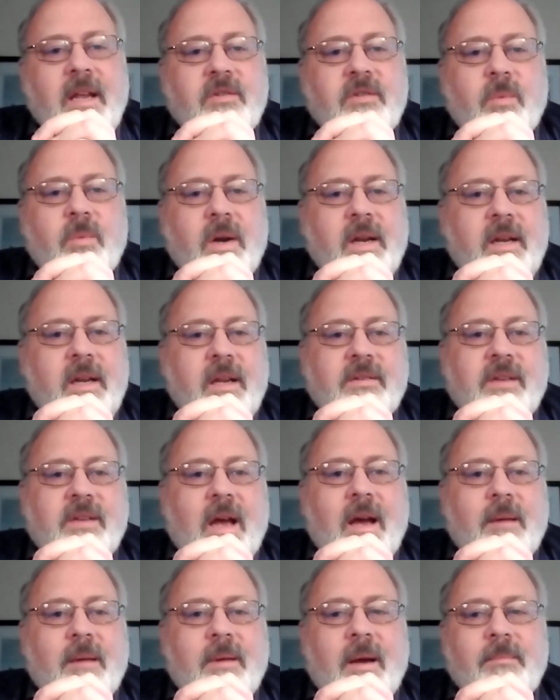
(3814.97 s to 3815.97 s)
is what it is.
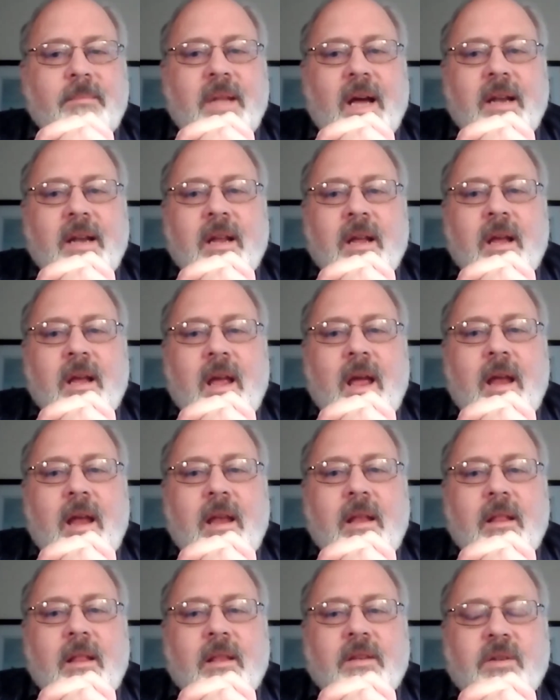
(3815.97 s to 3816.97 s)
I, am not.
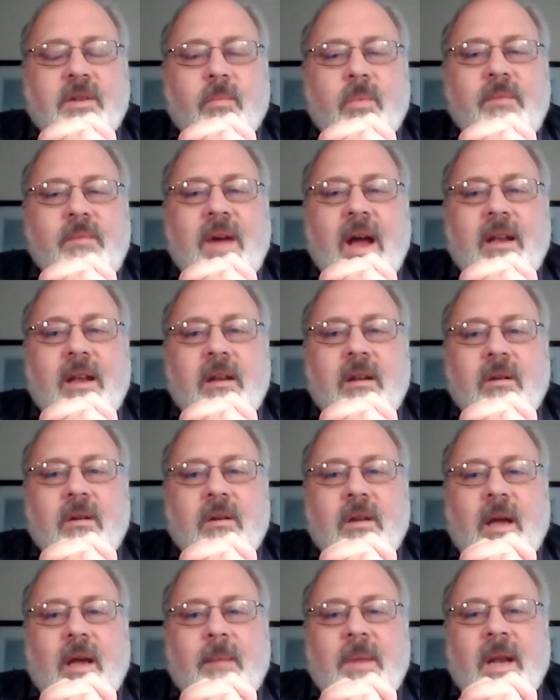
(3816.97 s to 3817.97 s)
Listen, we've got. An,
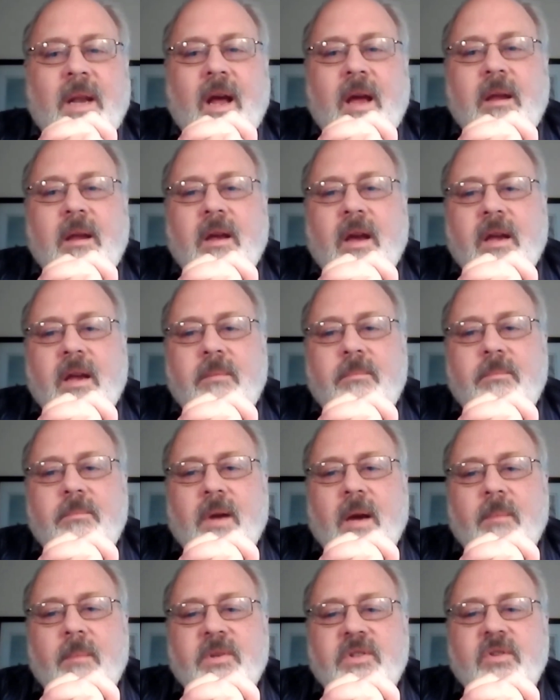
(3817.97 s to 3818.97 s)
I mean, I, I
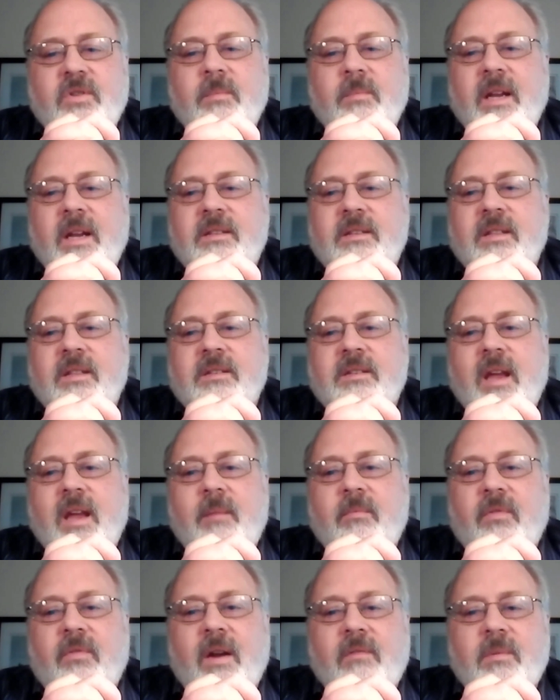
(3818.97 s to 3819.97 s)
am assuming it's the
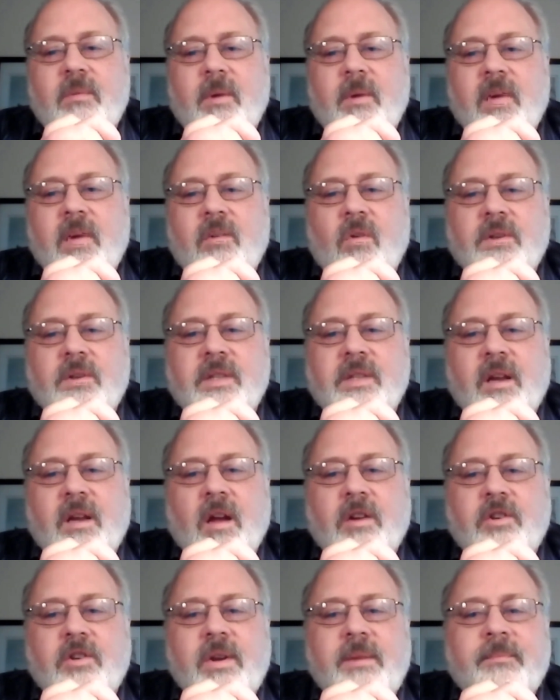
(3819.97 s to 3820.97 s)
same for everybody across the
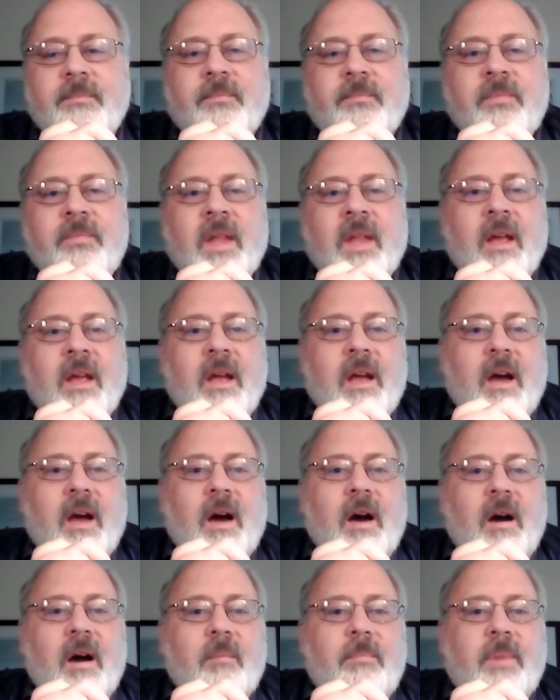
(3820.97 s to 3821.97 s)
country,
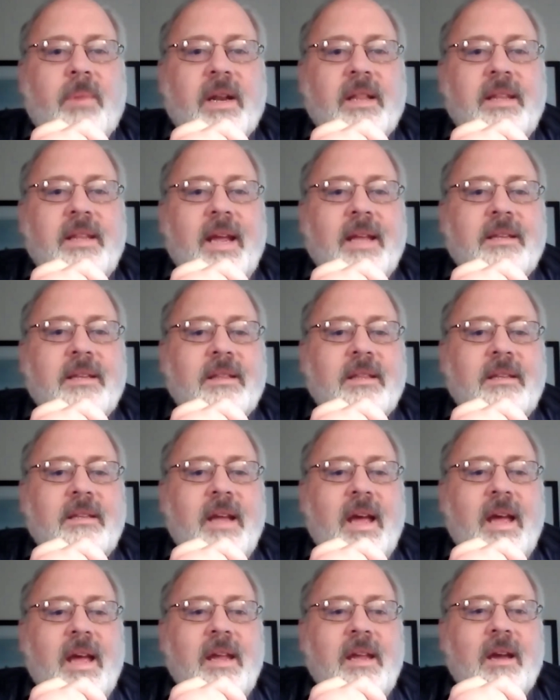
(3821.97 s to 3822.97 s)
uh, but at the end of the
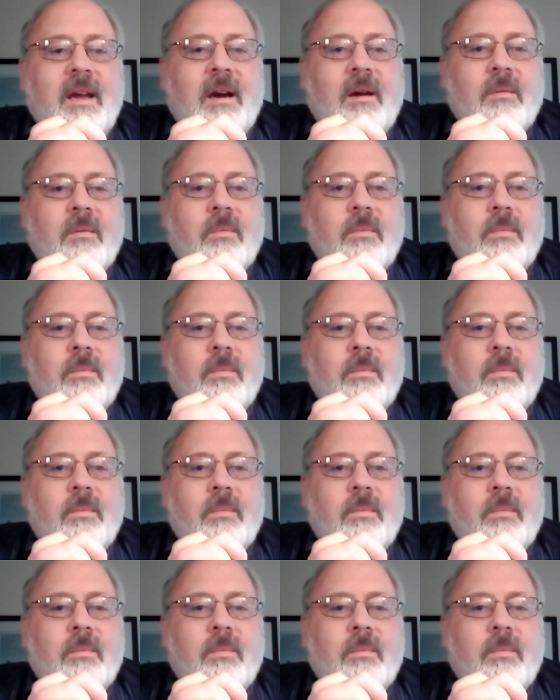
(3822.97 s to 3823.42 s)
day, uh,